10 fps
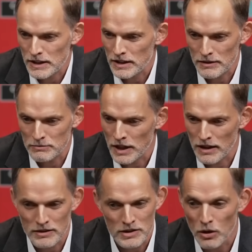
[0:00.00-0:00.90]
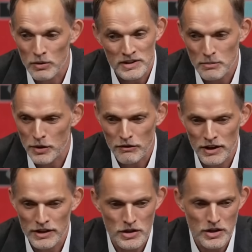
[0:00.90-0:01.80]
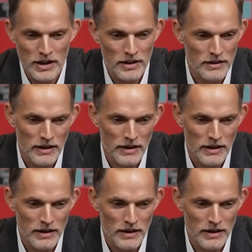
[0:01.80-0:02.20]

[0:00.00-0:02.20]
um, yeah, it's always a privilege and,